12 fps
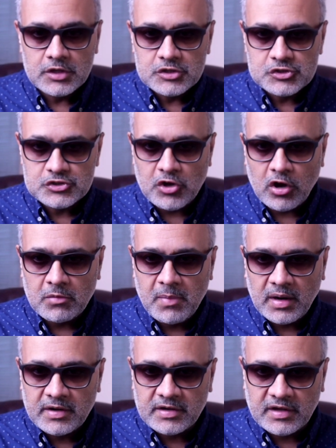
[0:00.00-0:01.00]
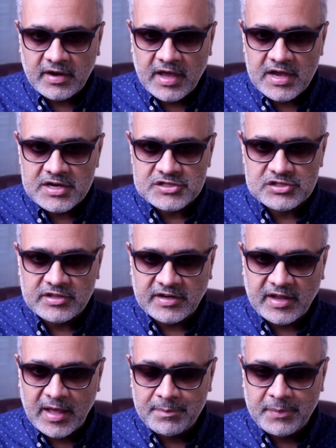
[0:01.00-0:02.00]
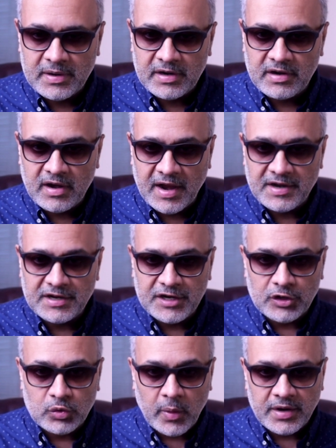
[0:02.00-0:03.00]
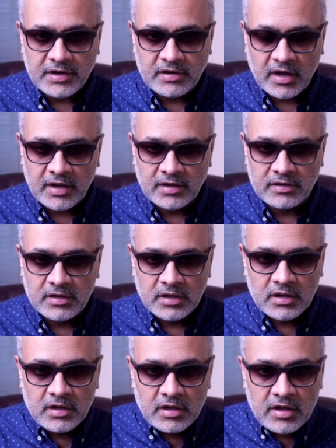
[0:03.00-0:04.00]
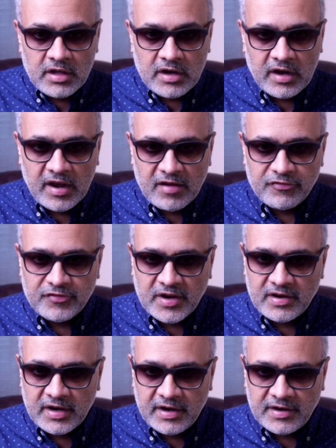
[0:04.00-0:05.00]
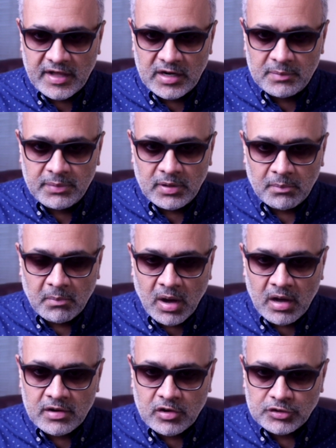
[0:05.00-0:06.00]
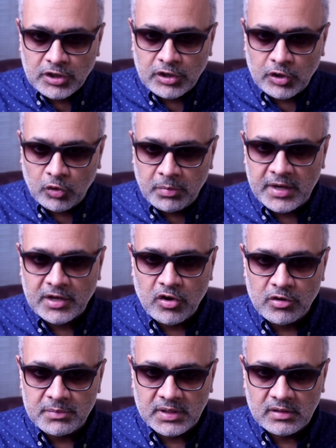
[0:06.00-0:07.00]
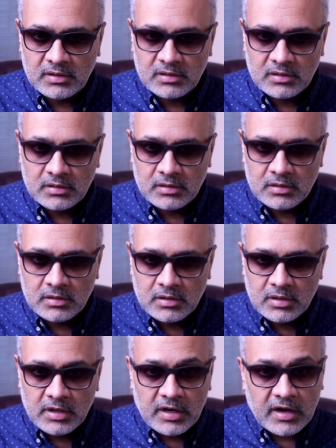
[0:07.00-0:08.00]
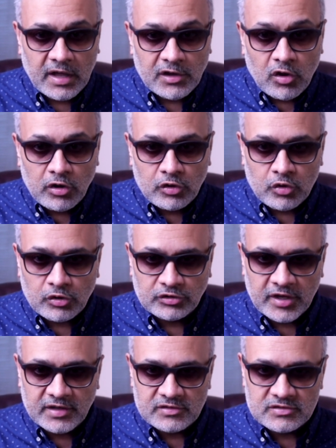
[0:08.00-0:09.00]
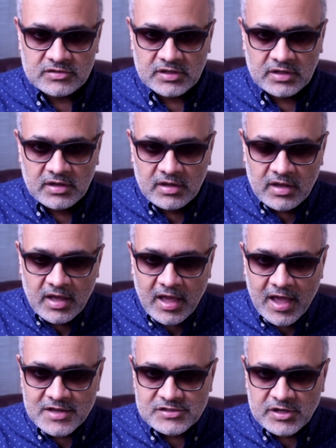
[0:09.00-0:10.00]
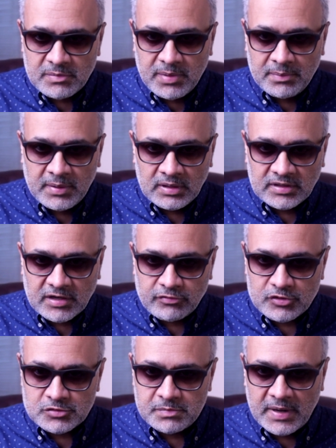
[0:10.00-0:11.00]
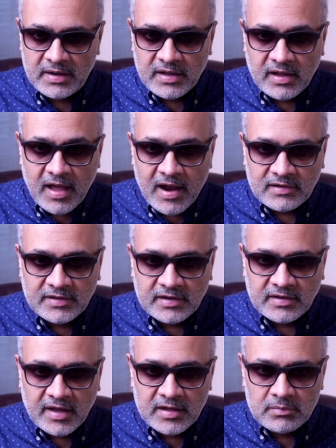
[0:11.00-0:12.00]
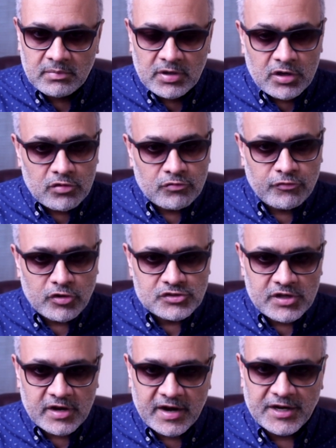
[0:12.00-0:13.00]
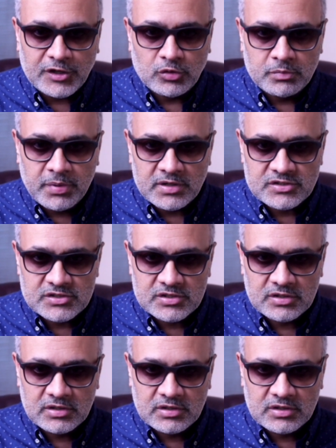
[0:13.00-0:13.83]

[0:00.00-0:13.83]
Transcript: Stock market crash that happened in 1929 left an indelible mark on the global economy. Like all good things, asset bubble that was building at that time was ready to burst.